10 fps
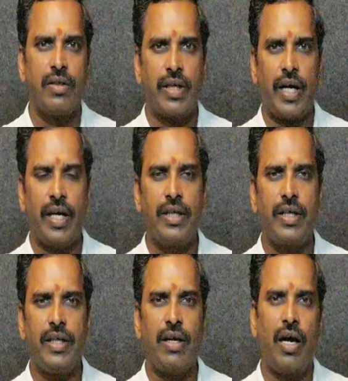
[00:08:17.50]

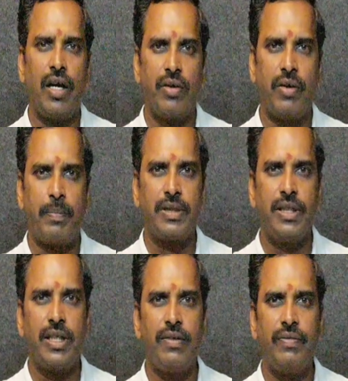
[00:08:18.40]
connecting or
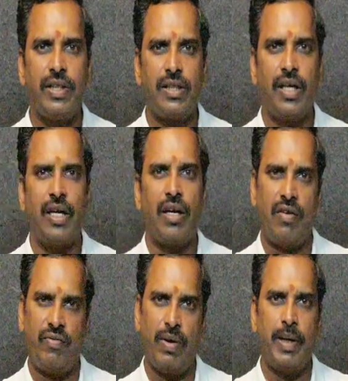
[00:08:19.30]
representing with an
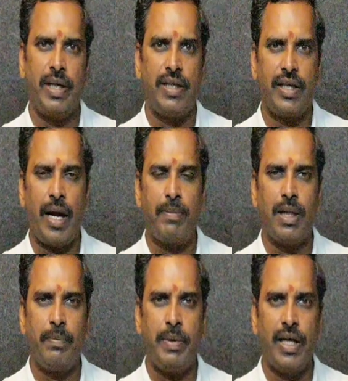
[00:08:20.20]
alphabet,
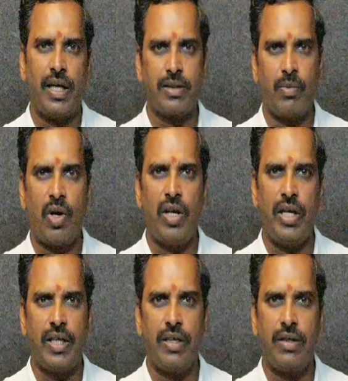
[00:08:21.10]
capital P or small
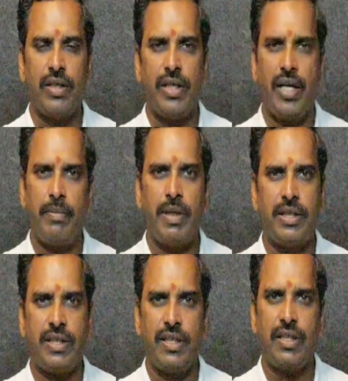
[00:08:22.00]
letter A, B,
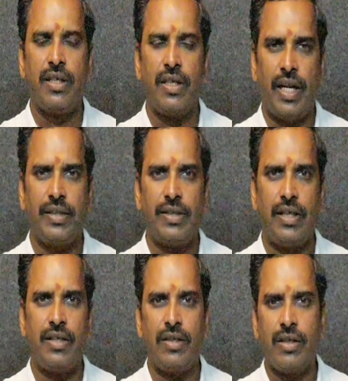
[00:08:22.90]
C, like
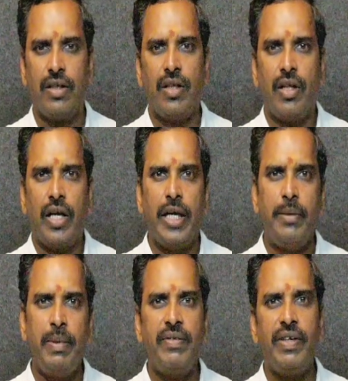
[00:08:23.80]
that.
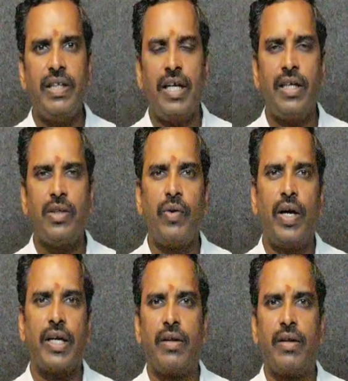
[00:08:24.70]
In between that you
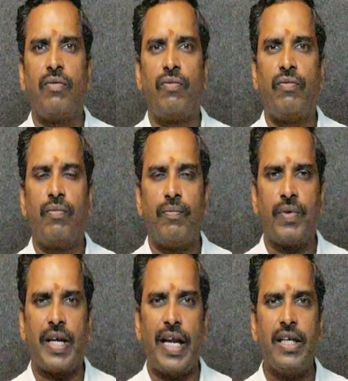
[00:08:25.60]
are
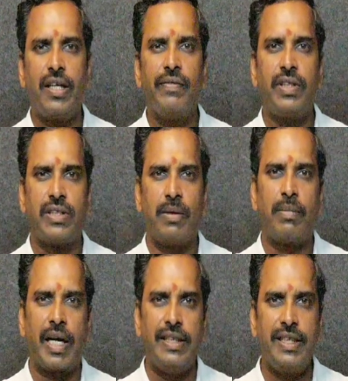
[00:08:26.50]
connecting with some
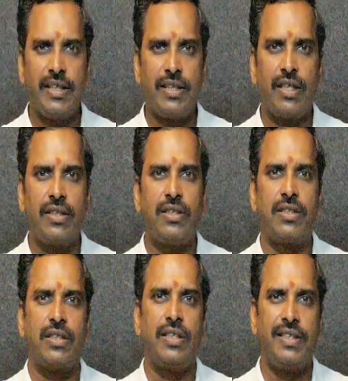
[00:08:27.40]

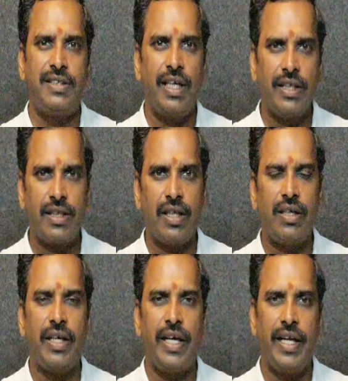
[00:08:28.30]
conjunctions,
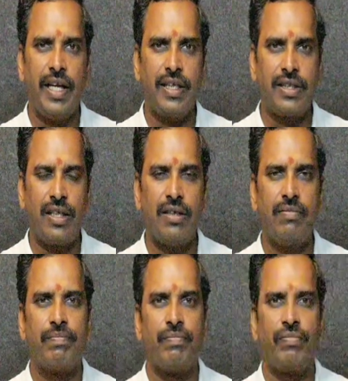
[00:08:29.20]
disjunction, negation,
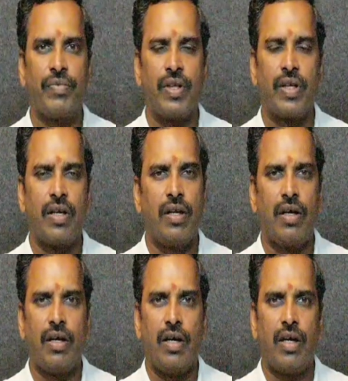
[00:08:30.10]

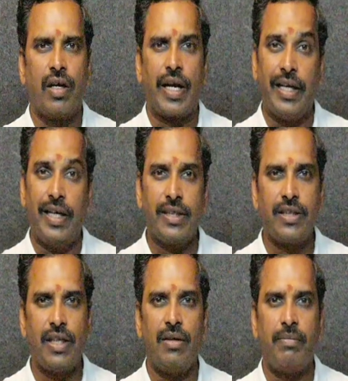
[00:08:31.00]

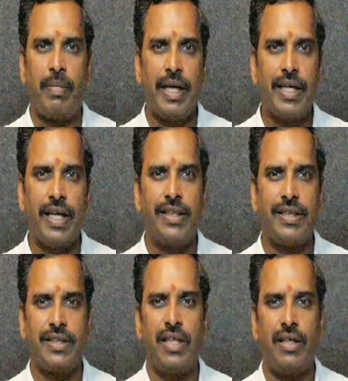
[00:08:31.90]
conditional,
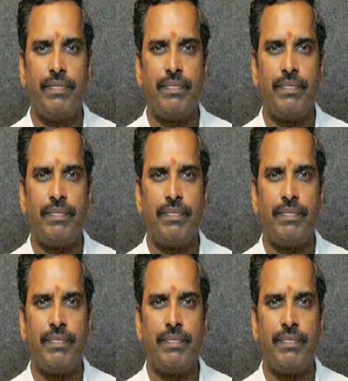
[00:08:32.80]
biconditional,